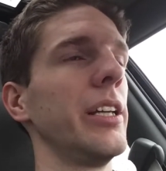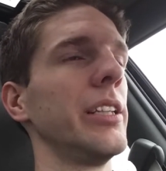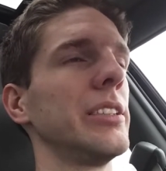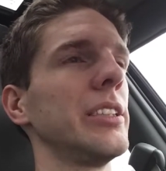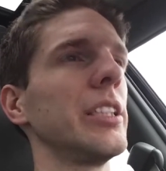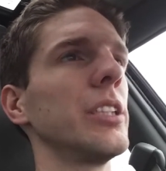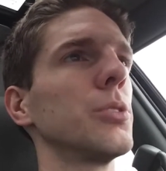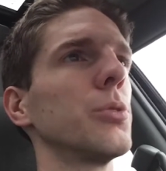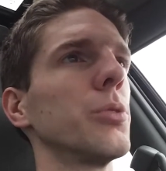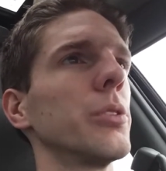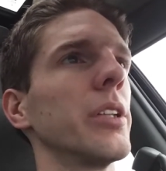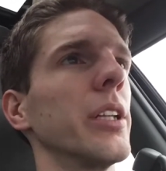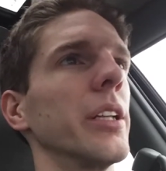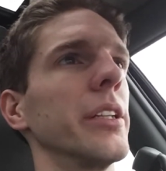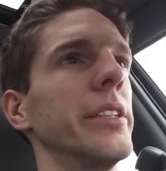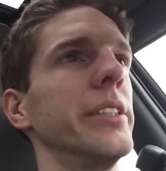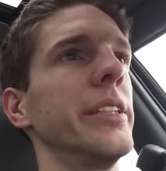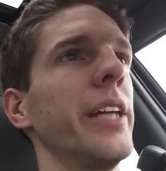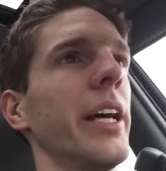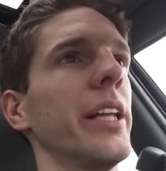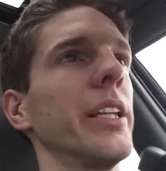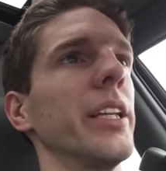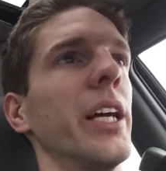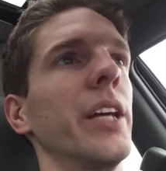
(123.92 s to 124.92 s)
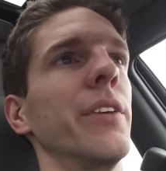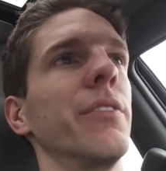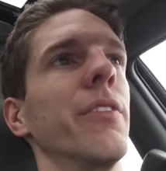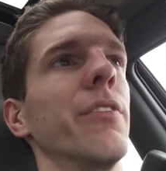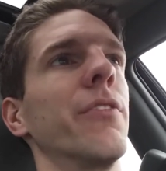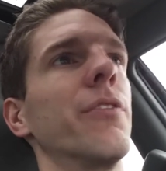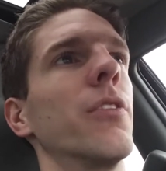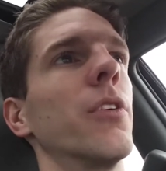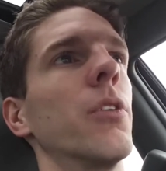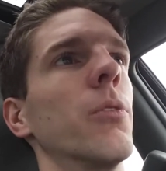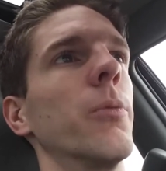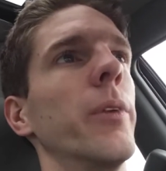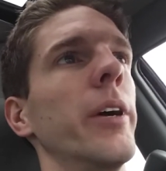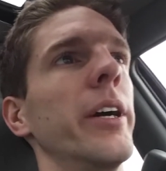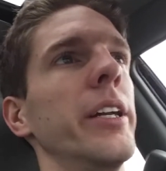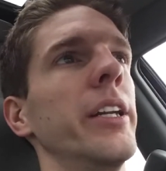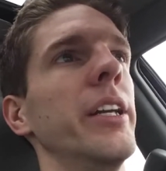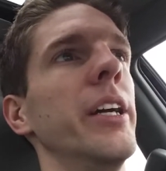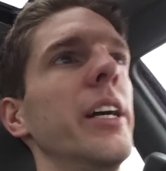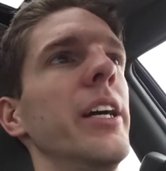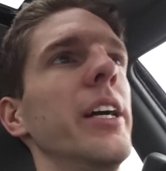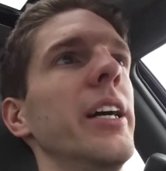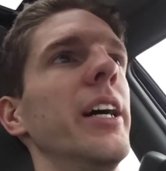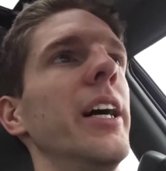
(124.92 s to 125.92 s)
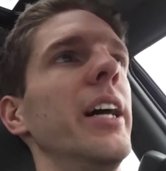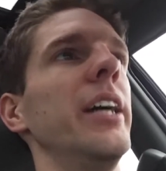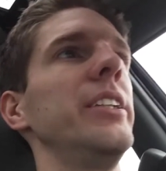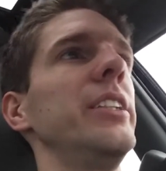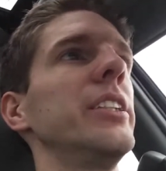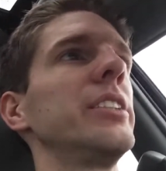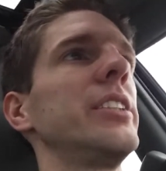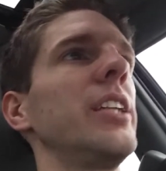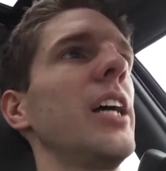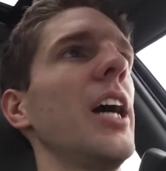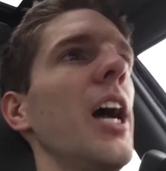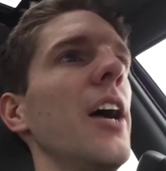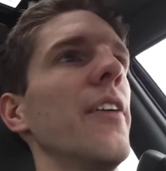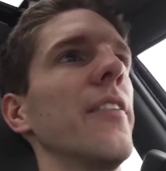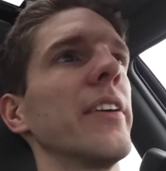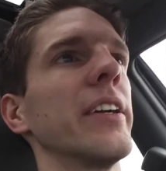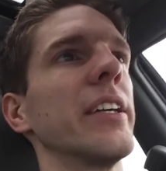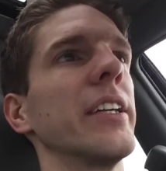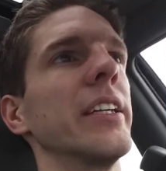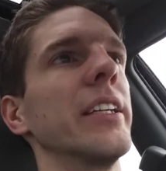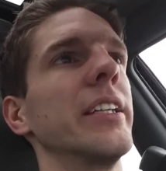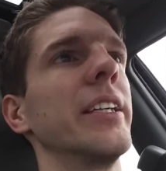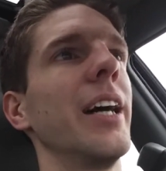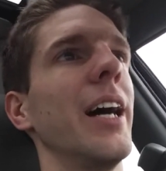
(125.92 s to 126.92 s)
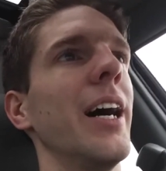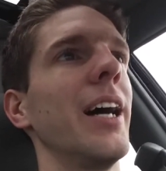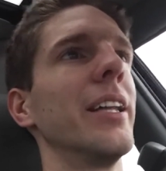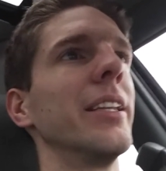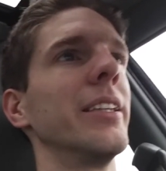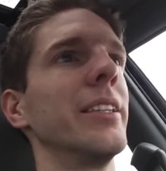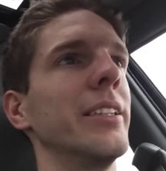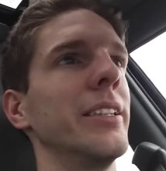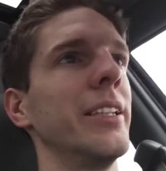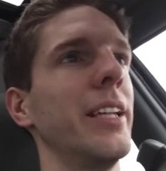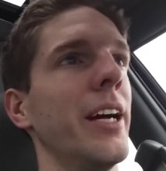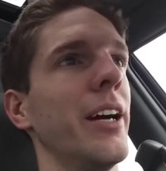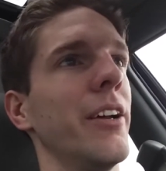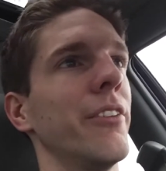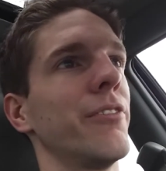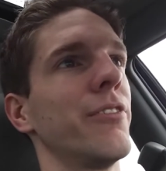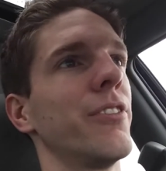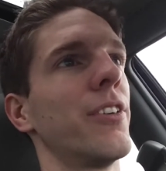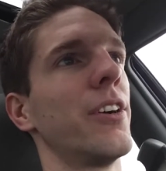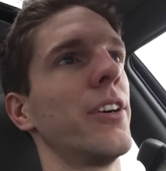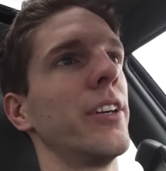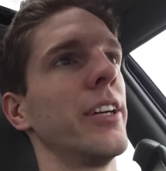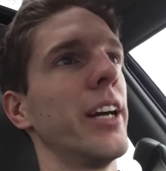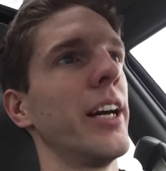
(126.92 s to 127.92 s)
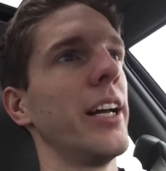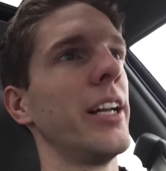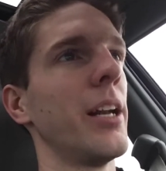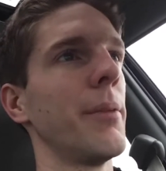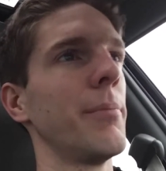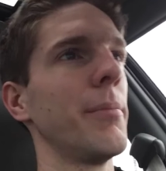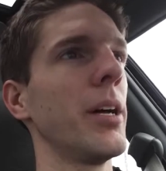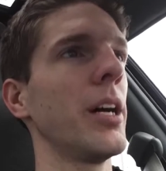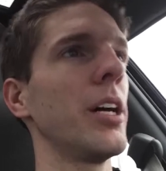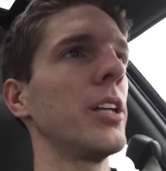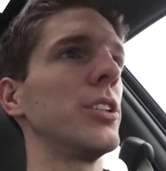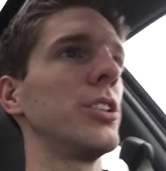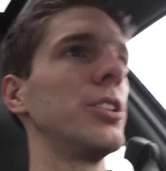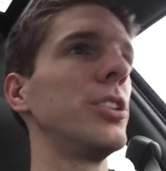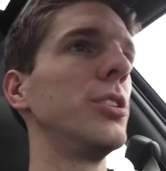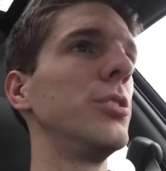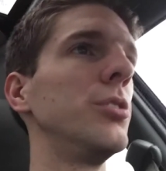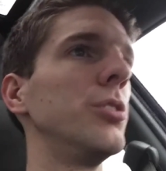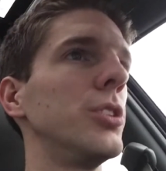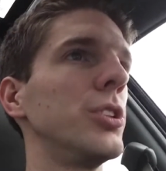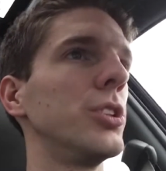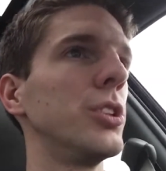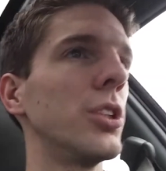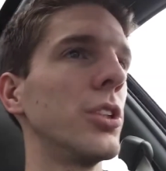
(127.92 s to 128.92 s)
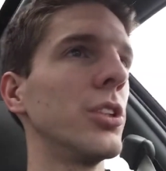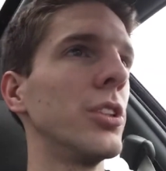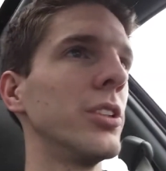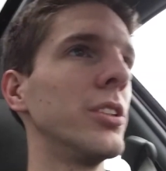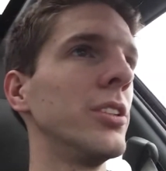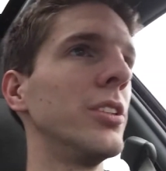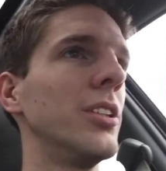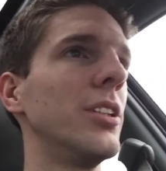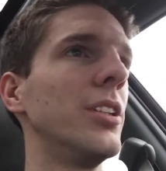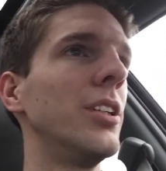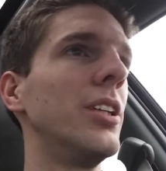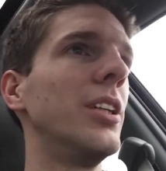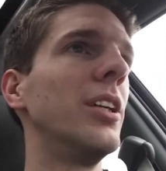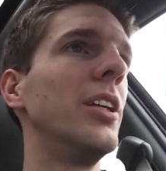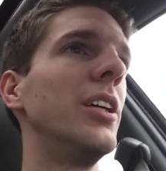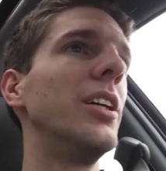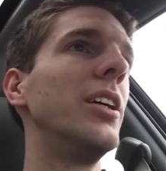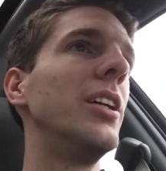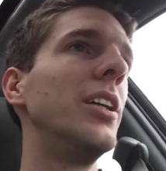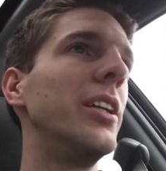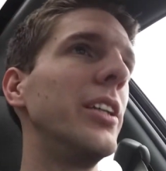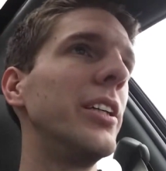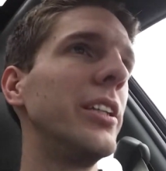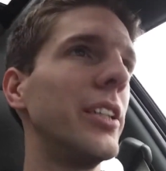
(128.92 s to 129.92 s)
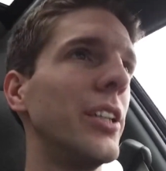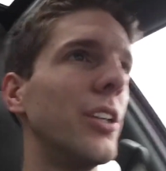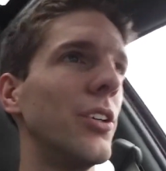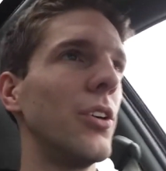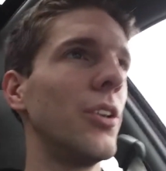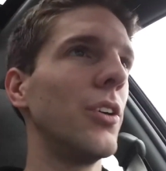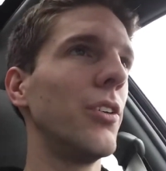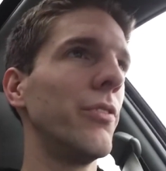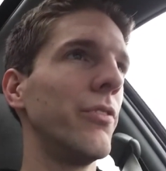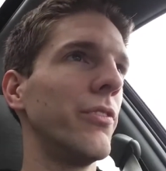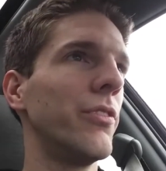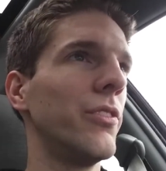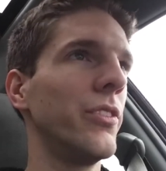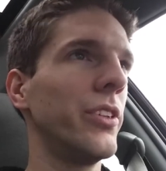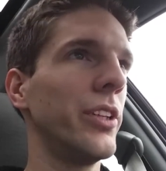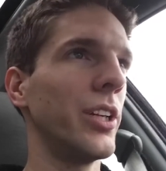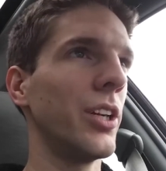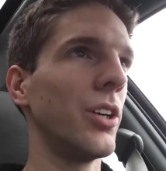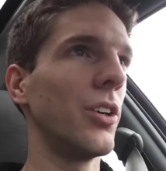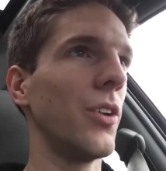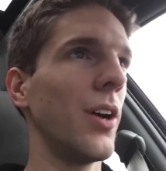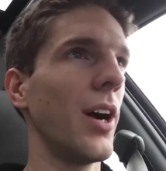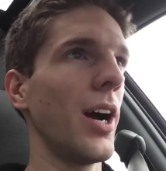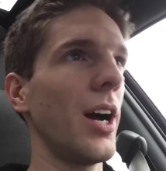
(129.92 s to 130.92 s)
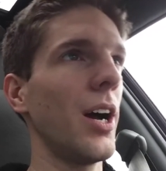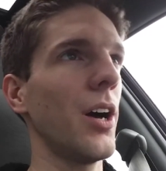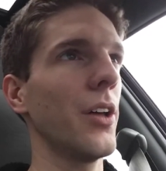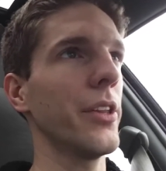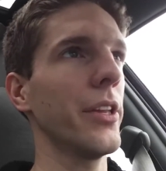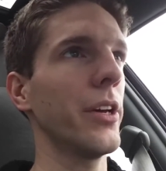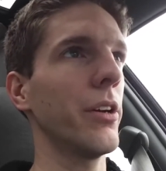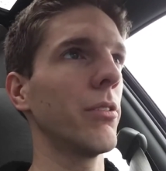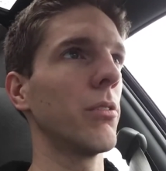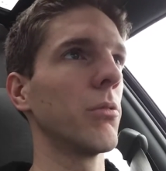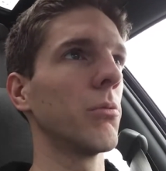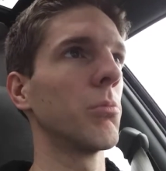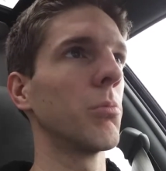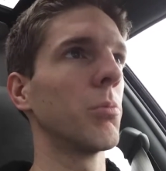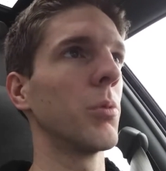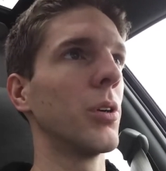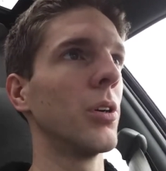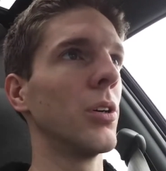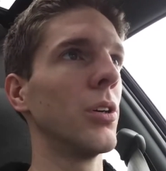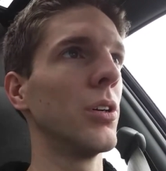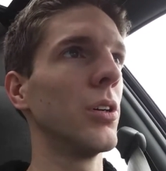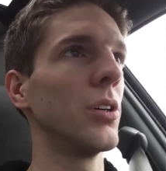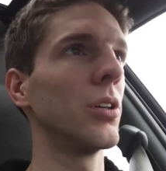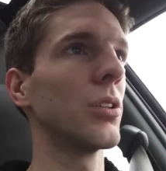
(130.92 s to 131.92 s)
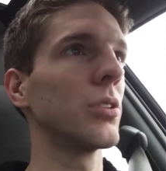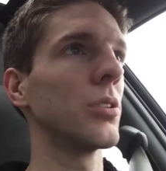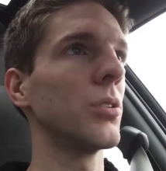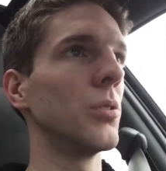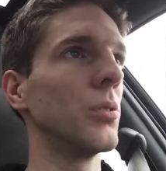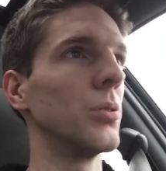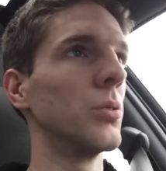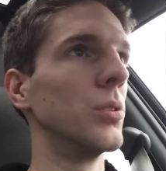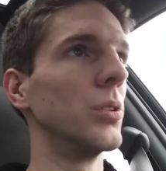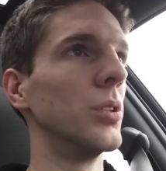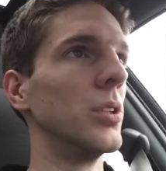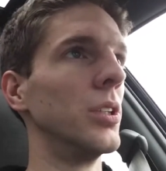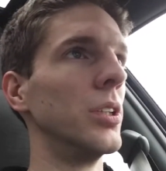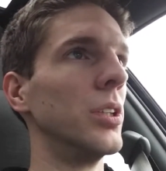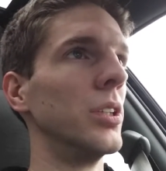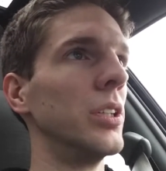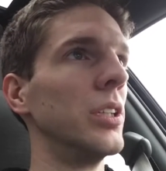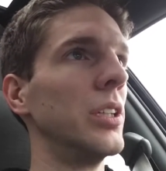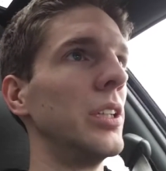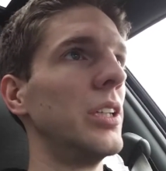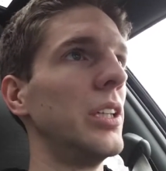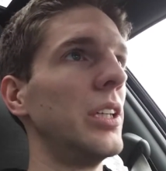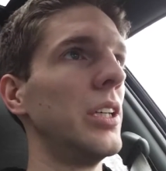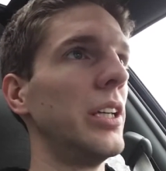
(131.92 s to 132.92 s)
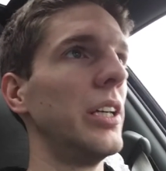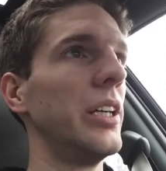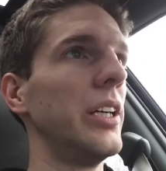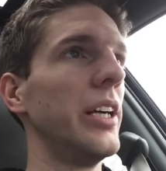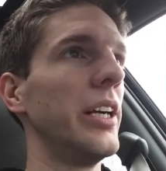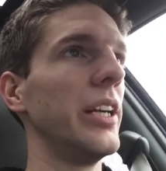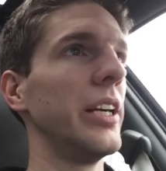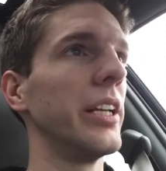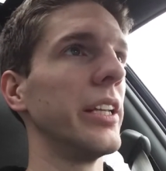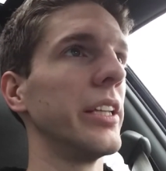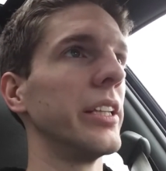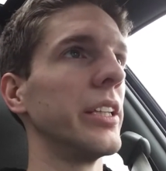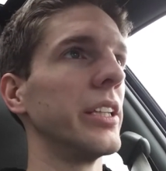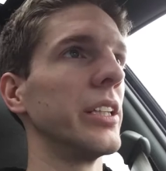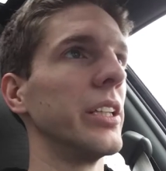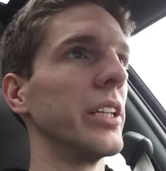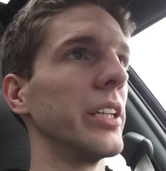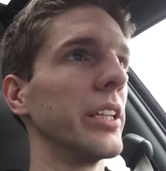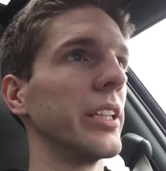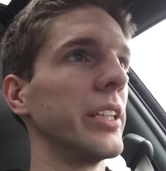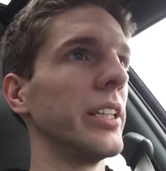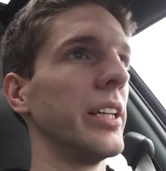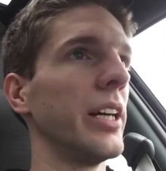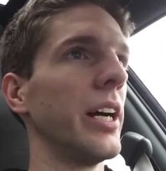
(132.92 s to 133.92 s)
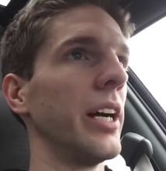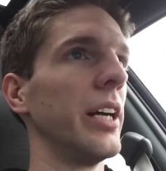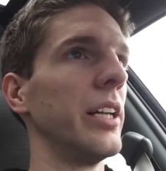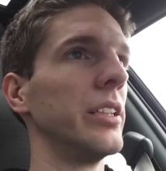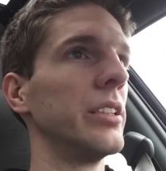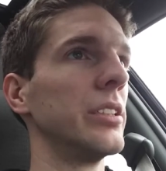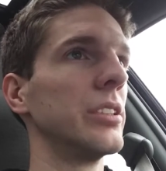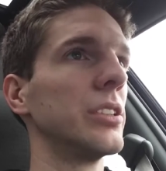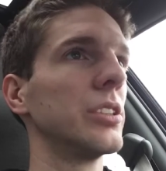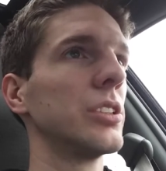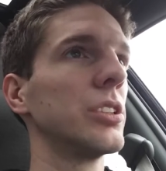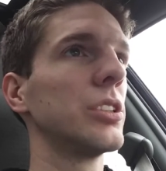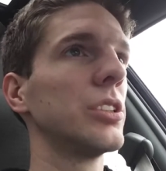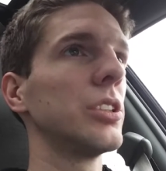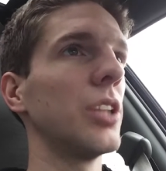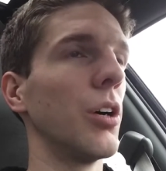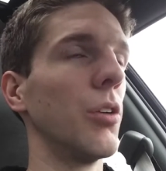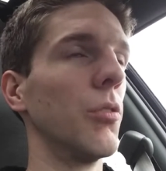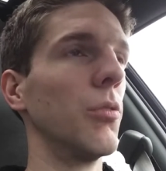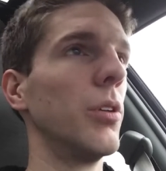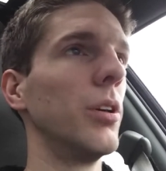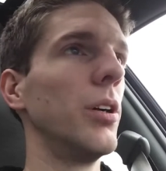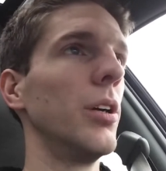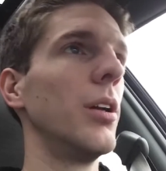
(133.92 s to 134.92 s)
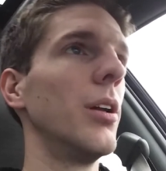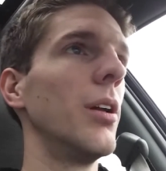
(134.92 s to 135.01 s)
essentially the nightlife in Fort Wayne. I just haven't gotten that far yet, and I'm not too sure, you know how that would work or anything like that. So,